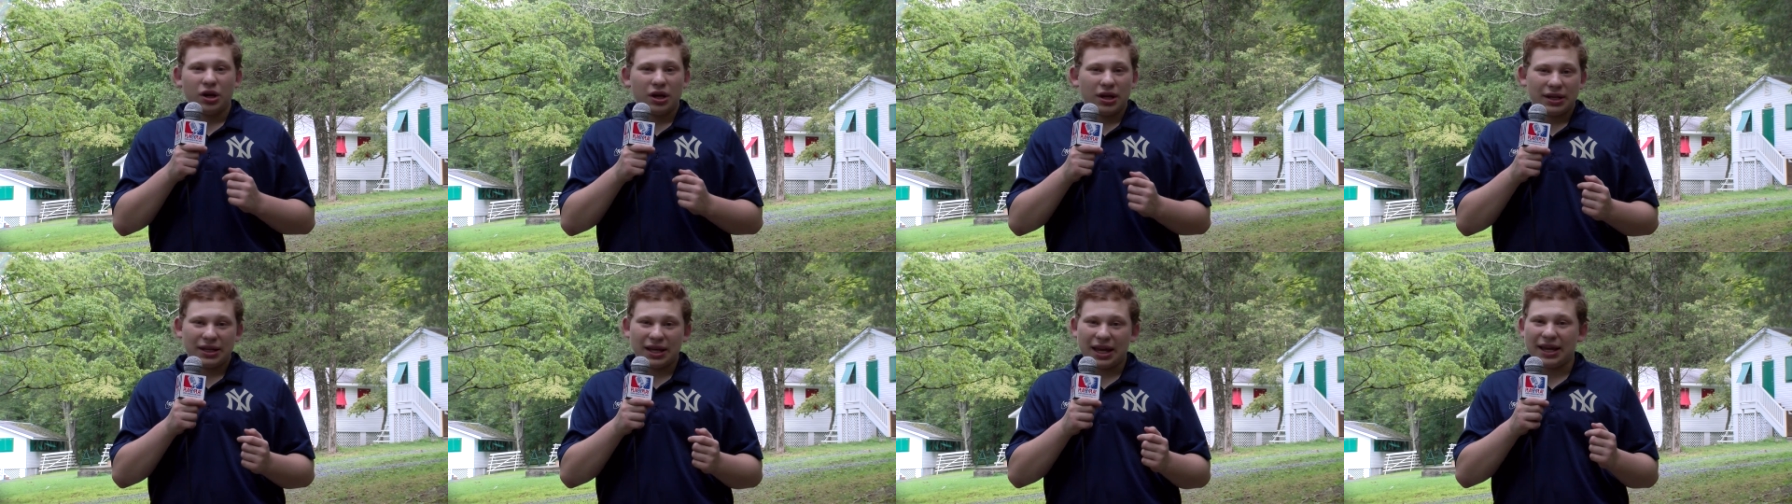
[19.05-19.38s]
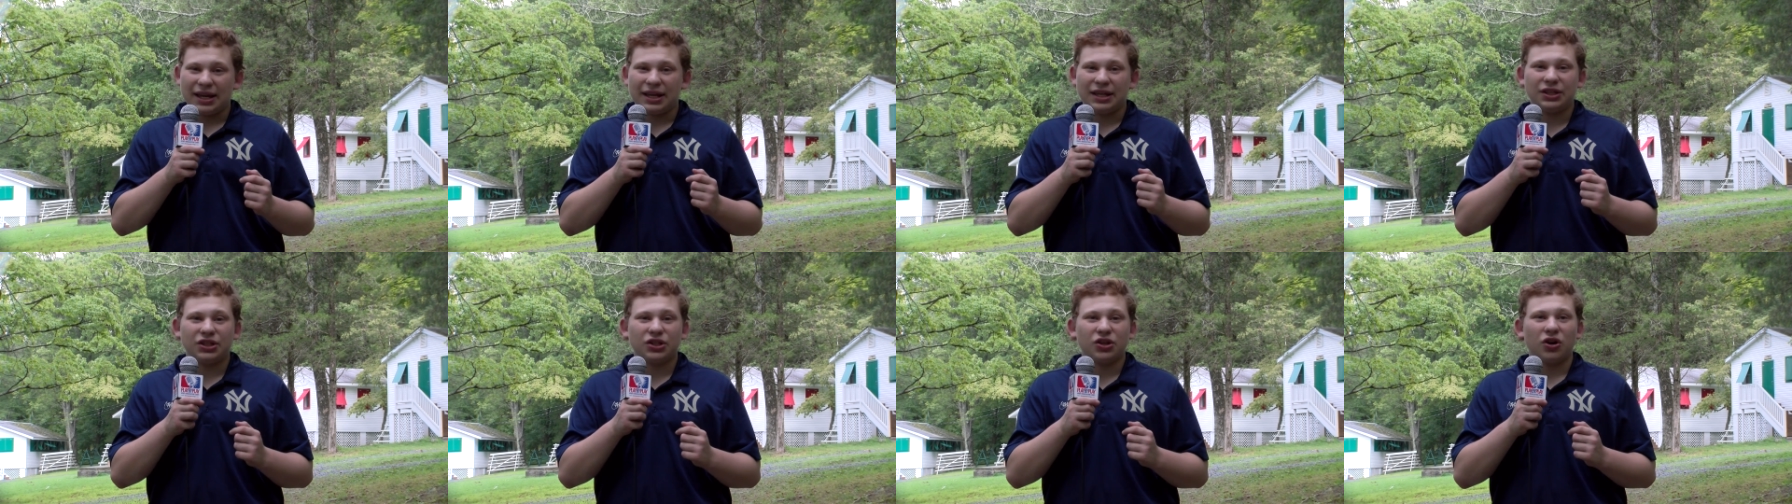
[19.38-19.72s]

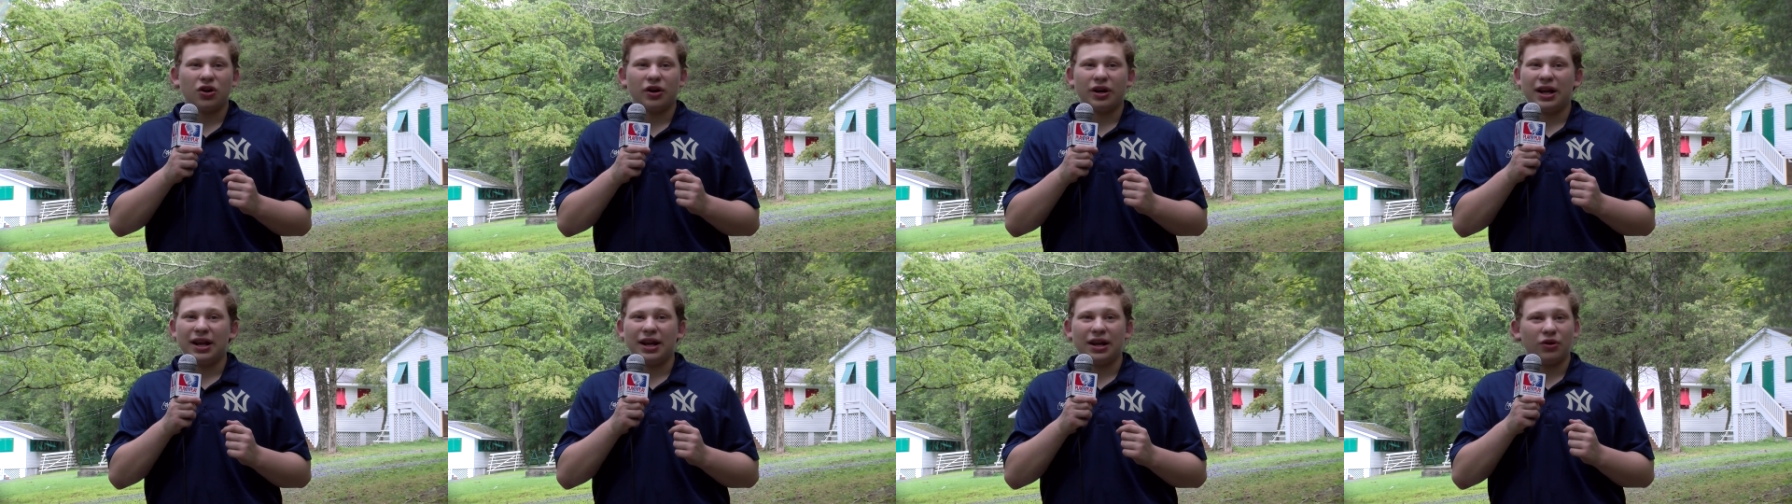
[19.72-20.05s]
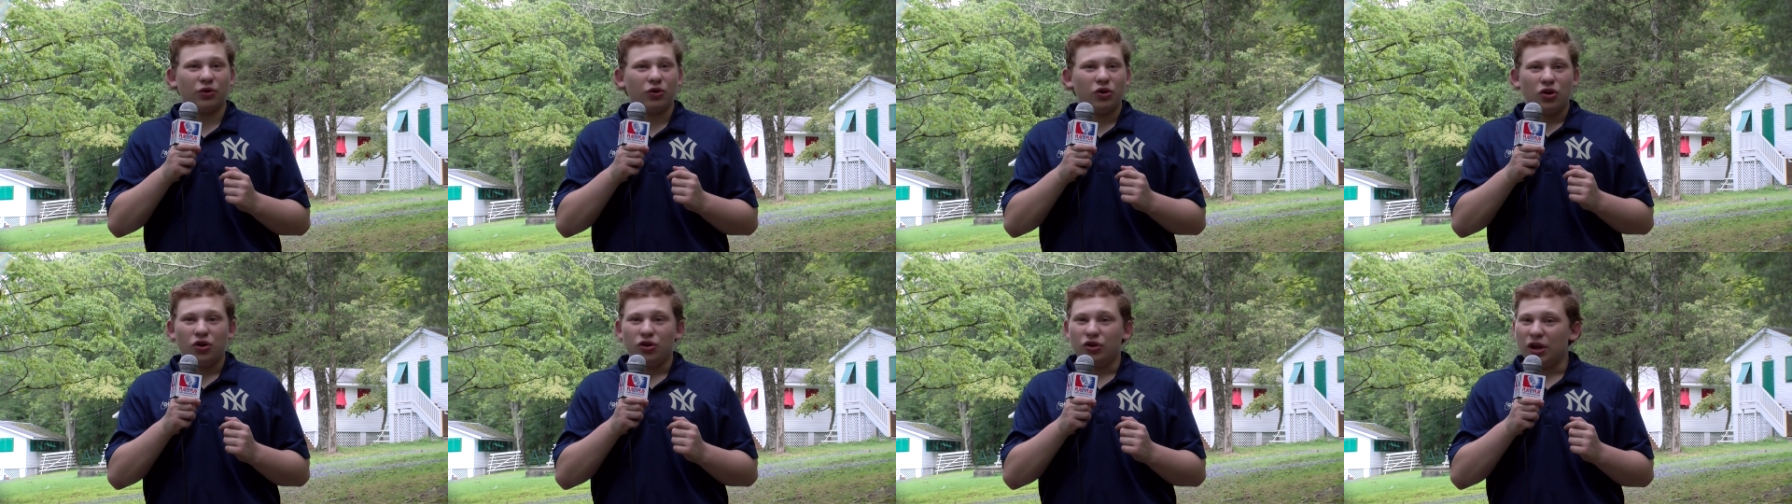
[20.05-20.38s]
Yankees start
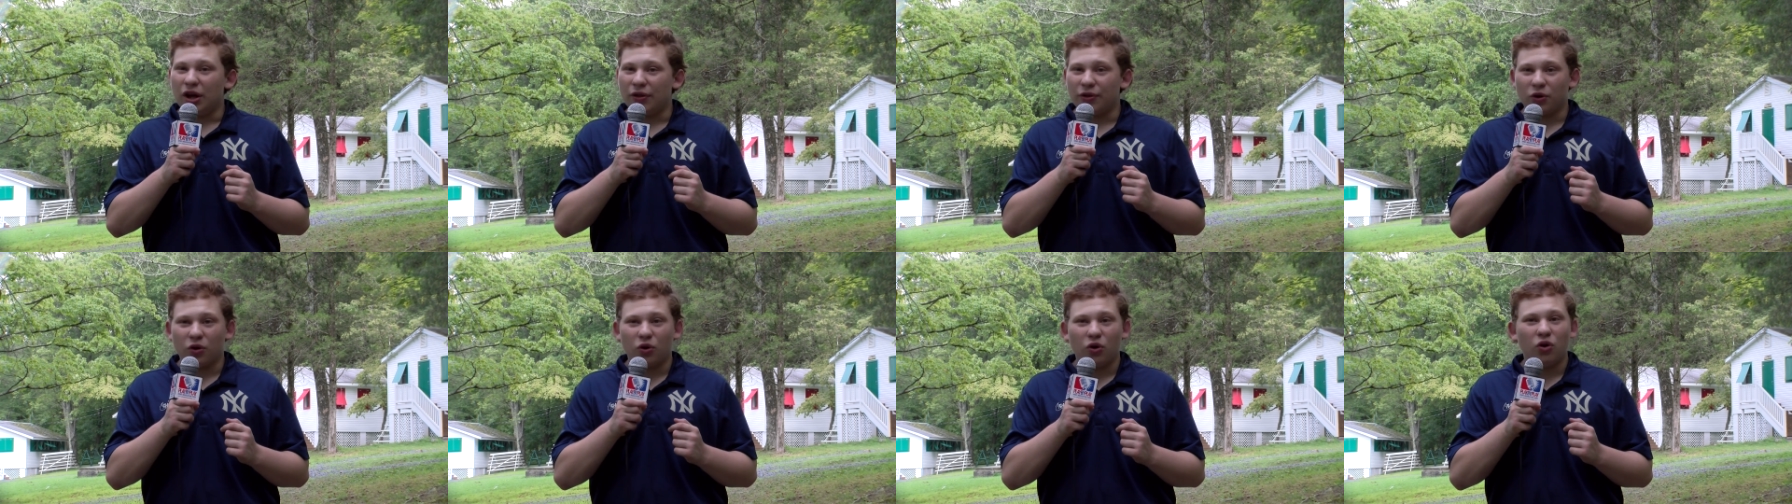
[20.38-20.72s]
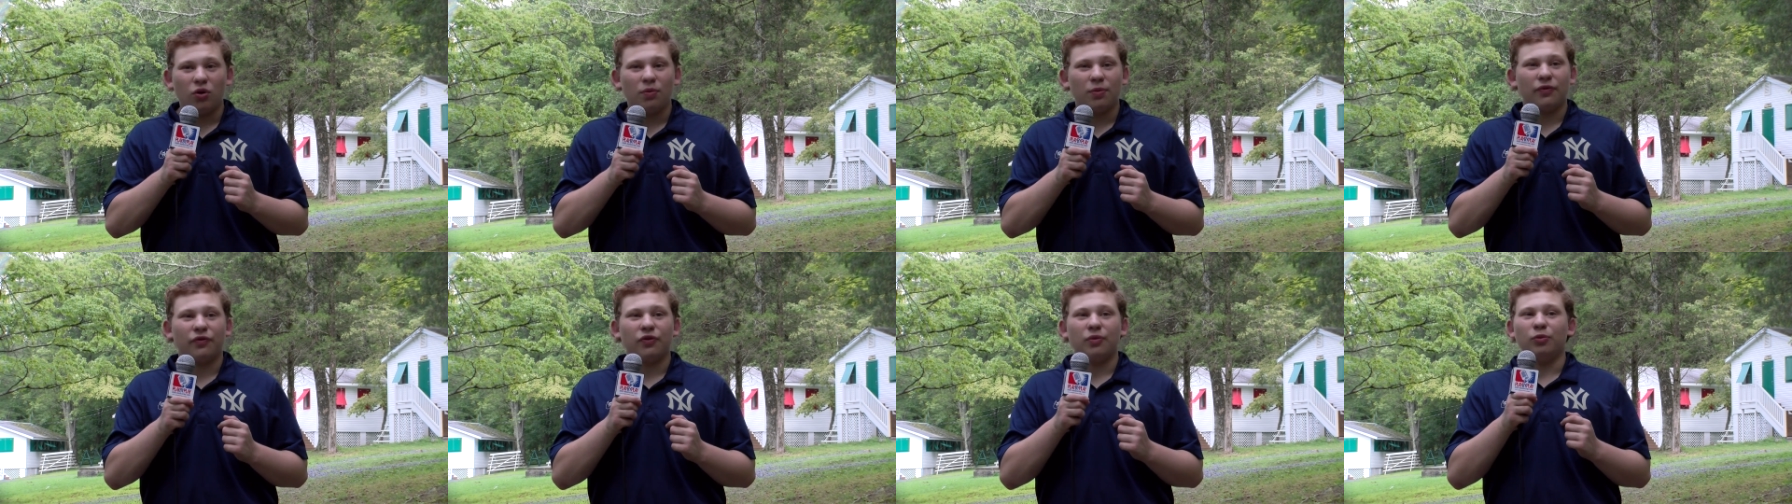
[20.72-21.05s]
hitting. Another
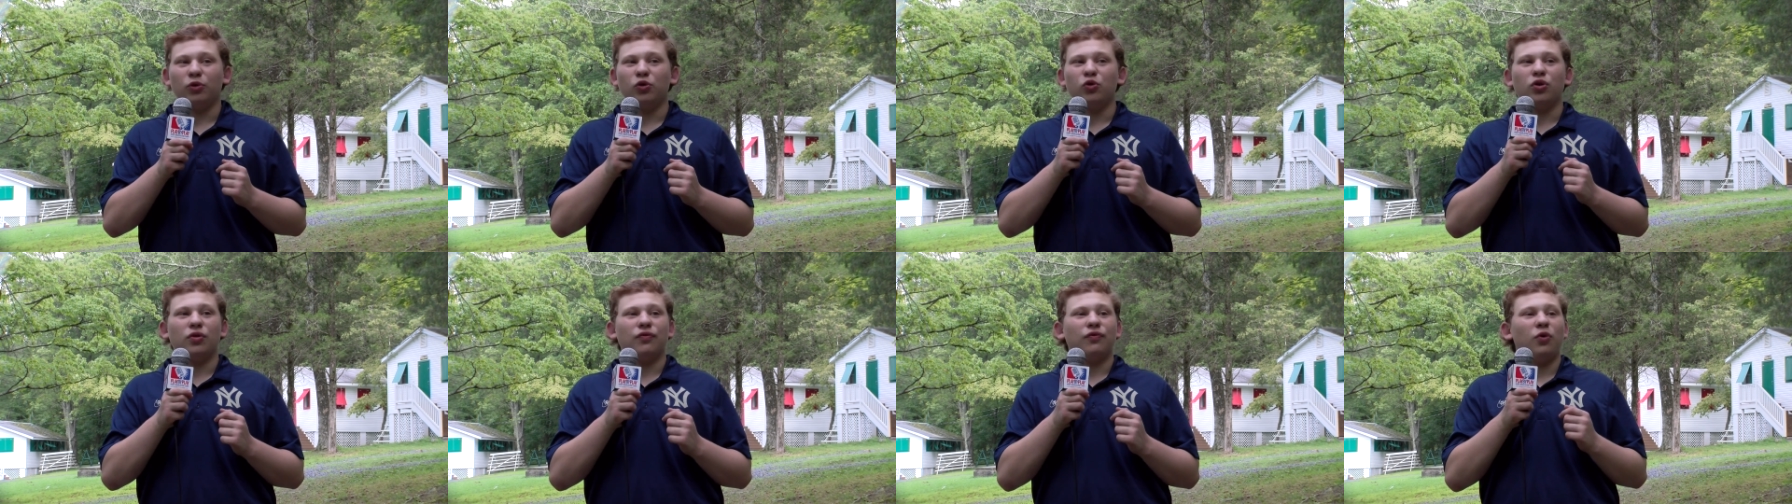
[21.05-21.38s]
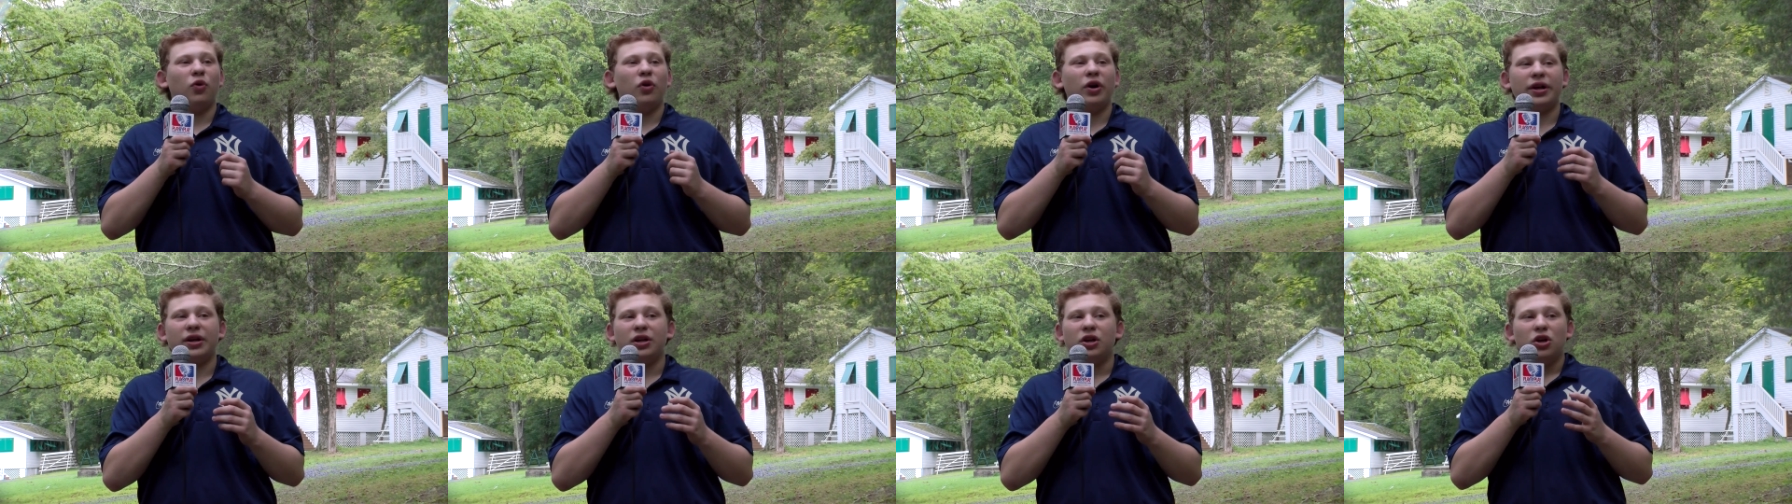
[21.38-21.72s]
homer from Luke
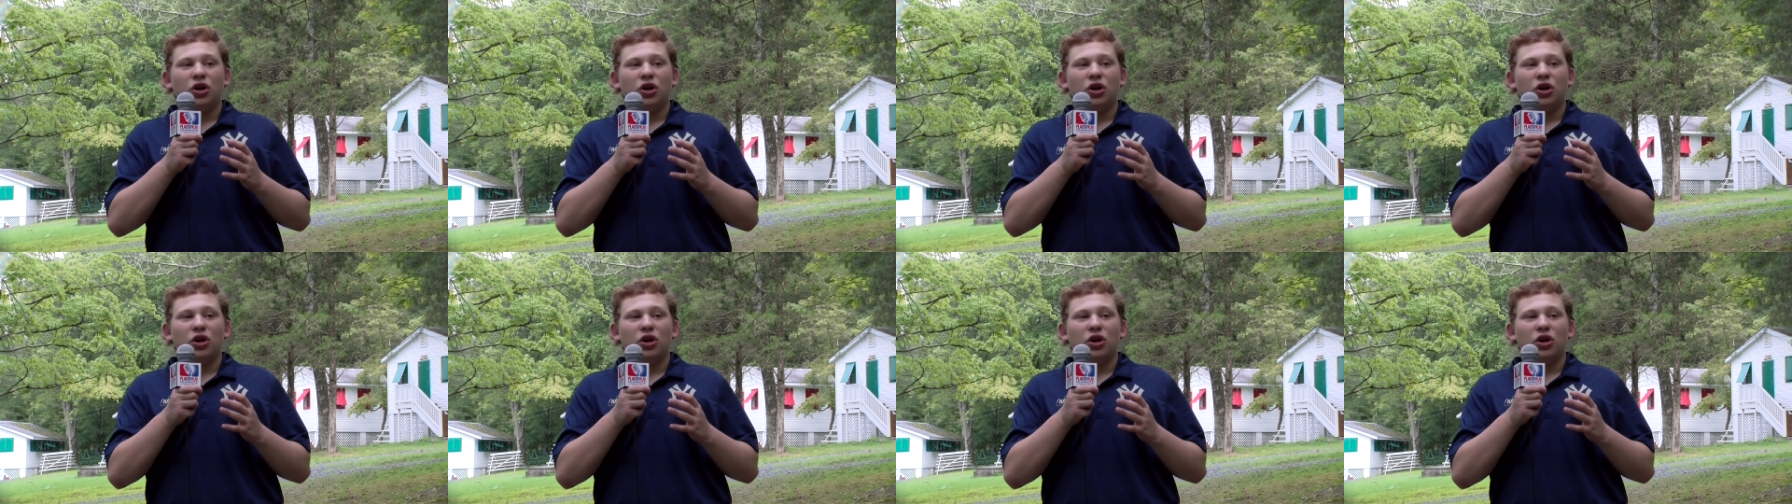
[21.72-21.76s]
Voit.